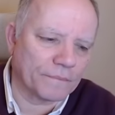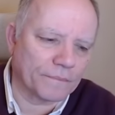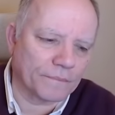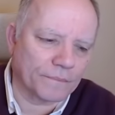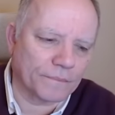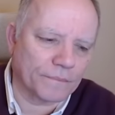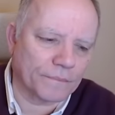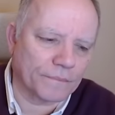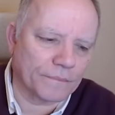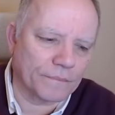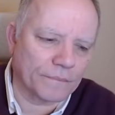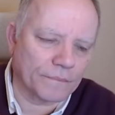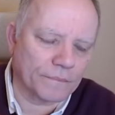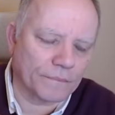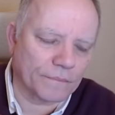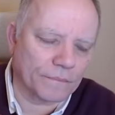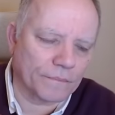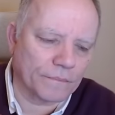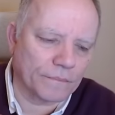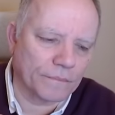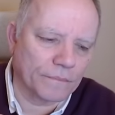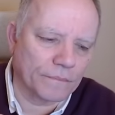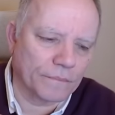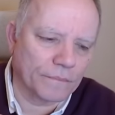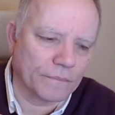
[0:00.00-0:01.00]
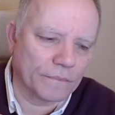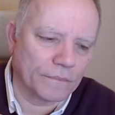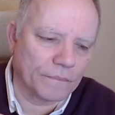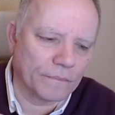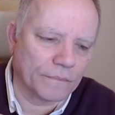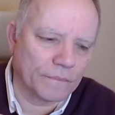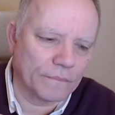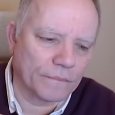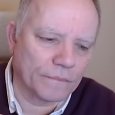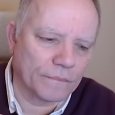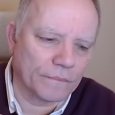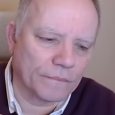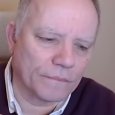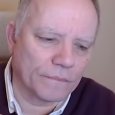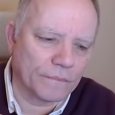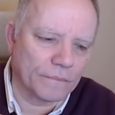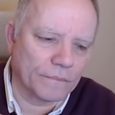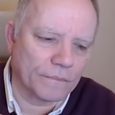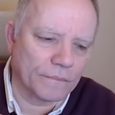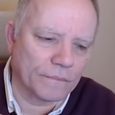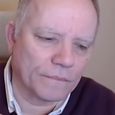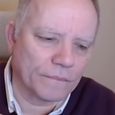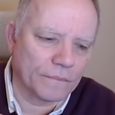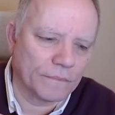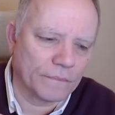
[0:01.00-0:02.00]

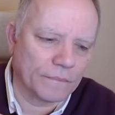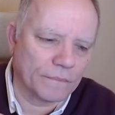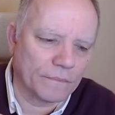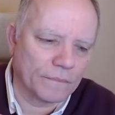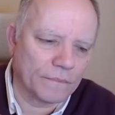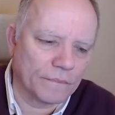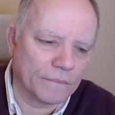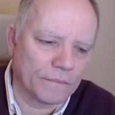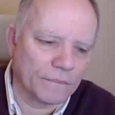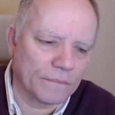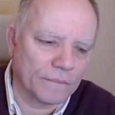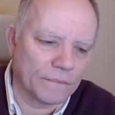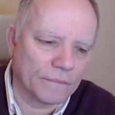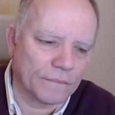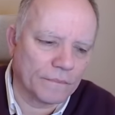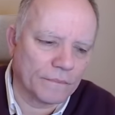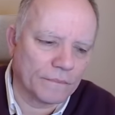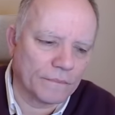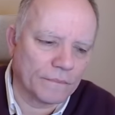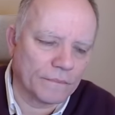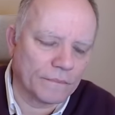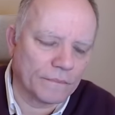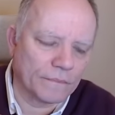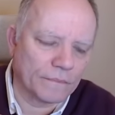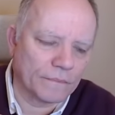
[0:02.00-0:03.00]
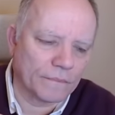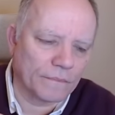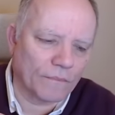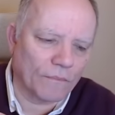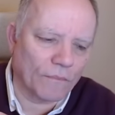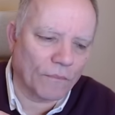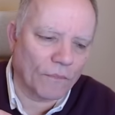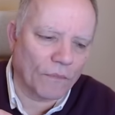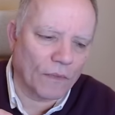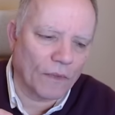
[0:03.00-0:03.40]
Nothing is said.